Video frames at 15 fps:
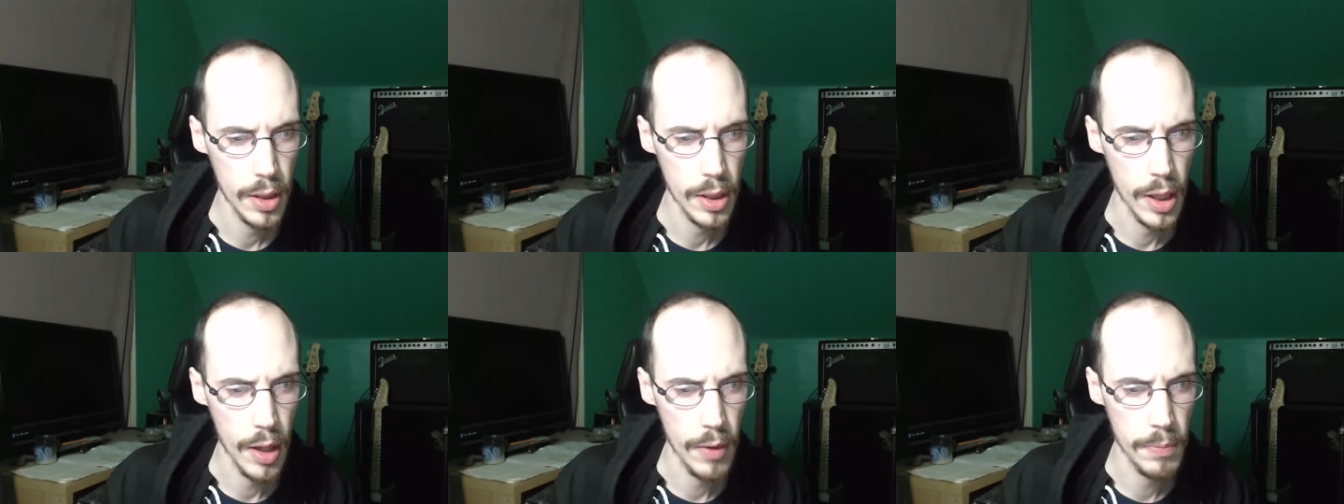
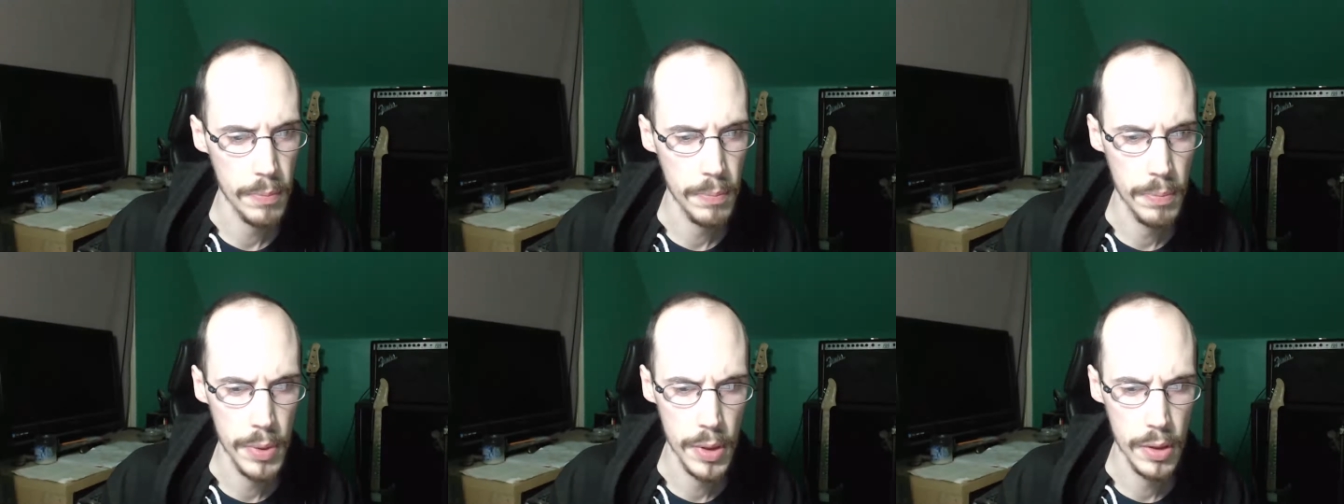that
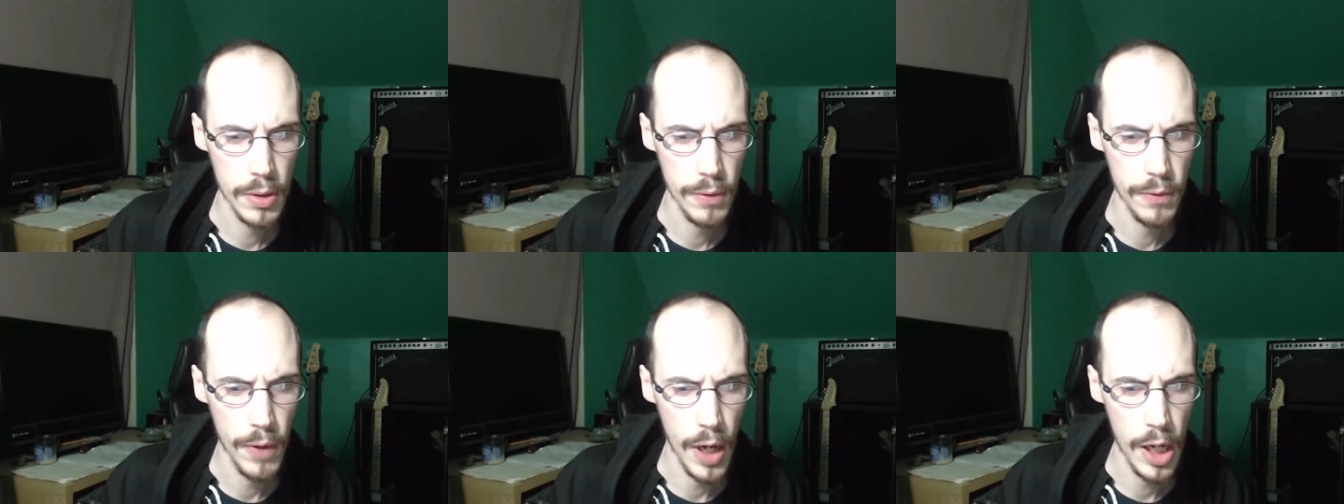have been
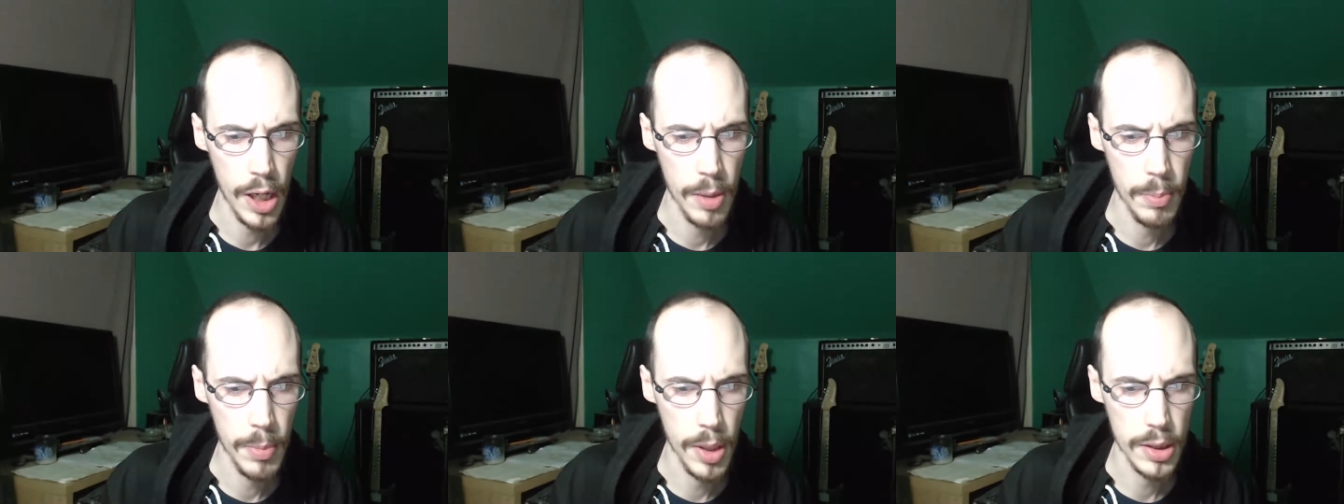divided
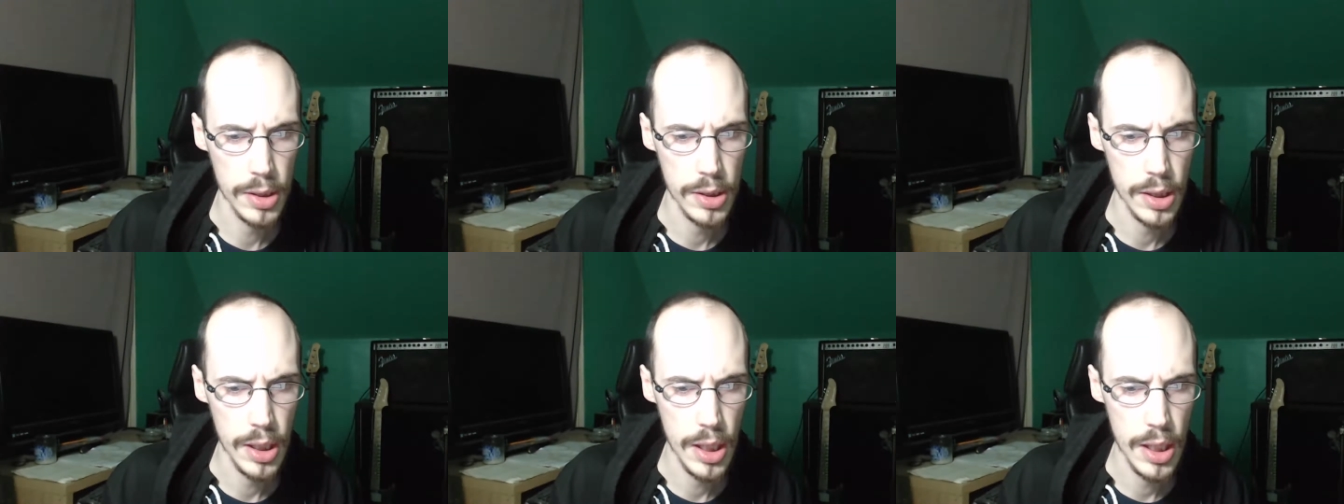amongst
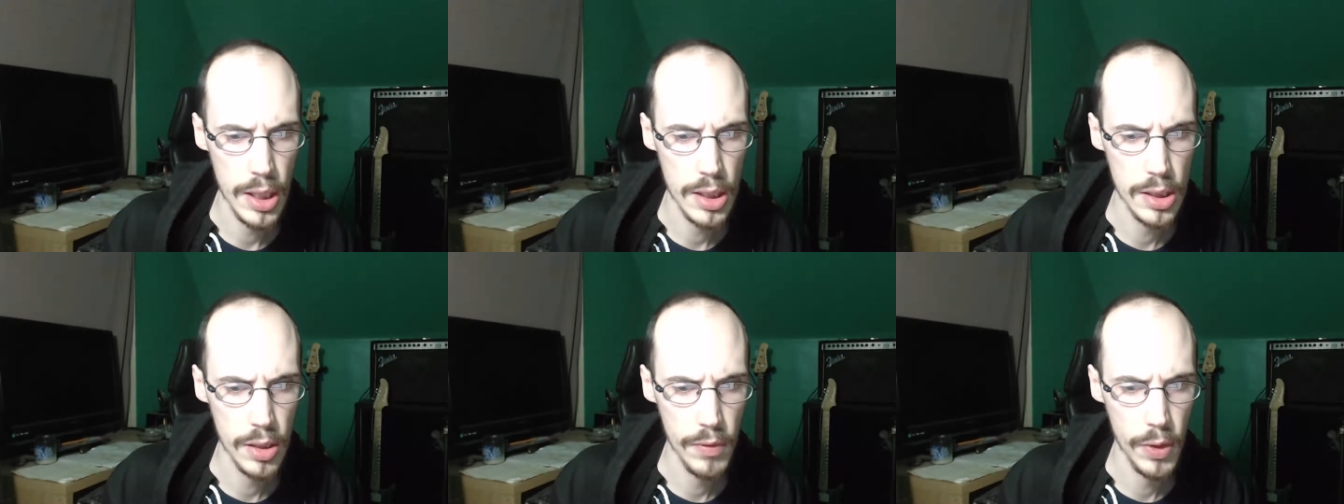
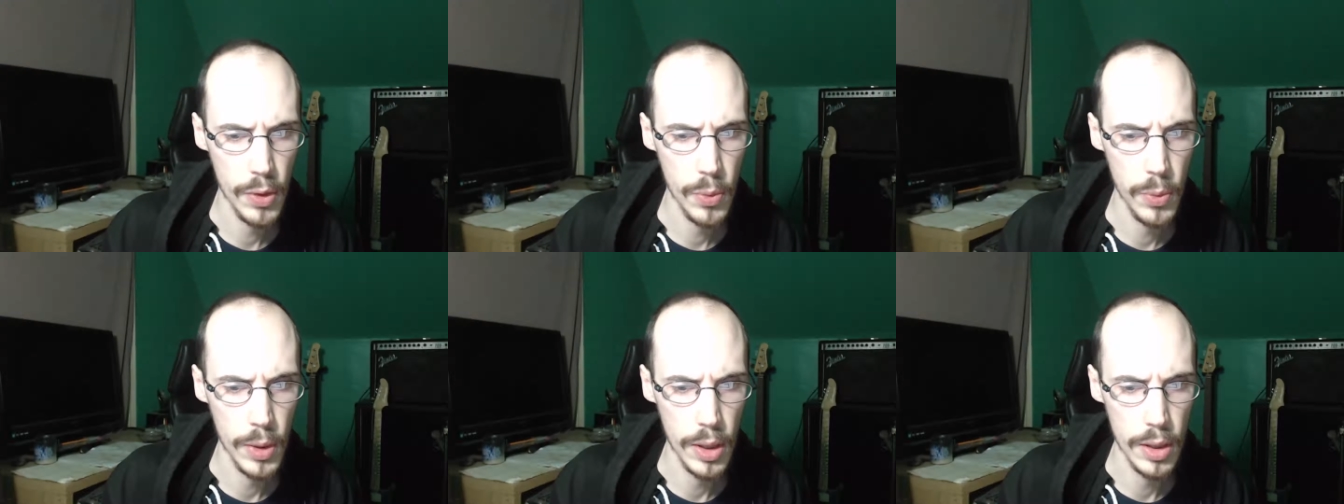each of the
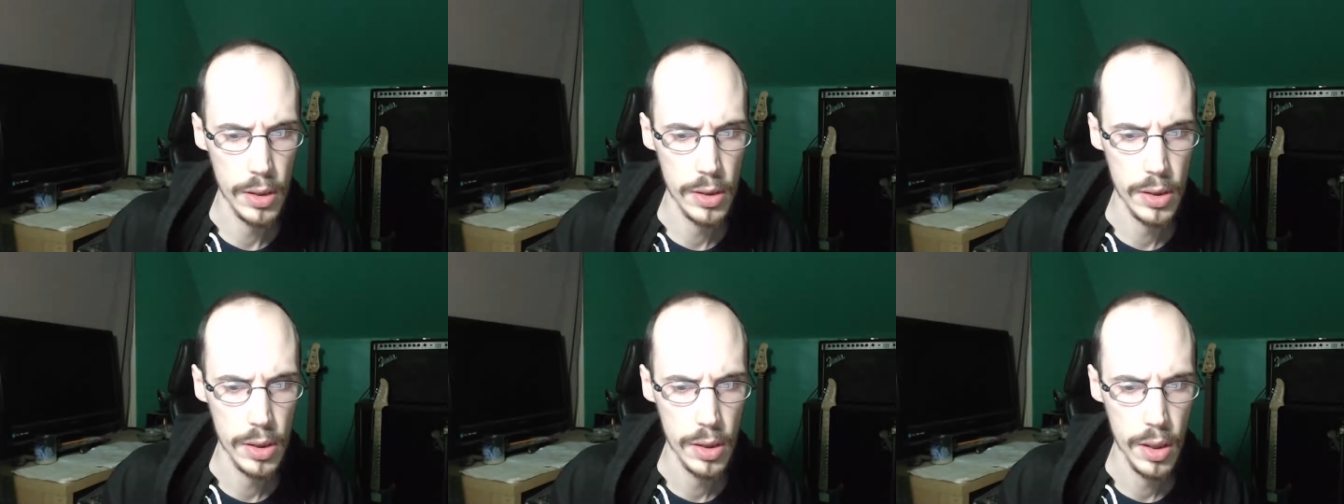
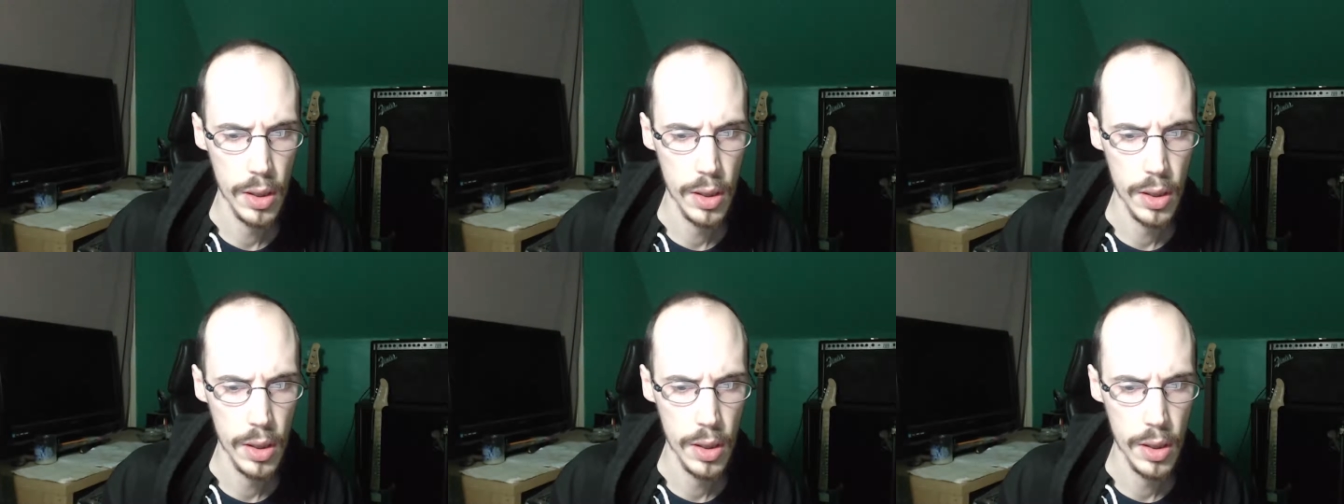queens.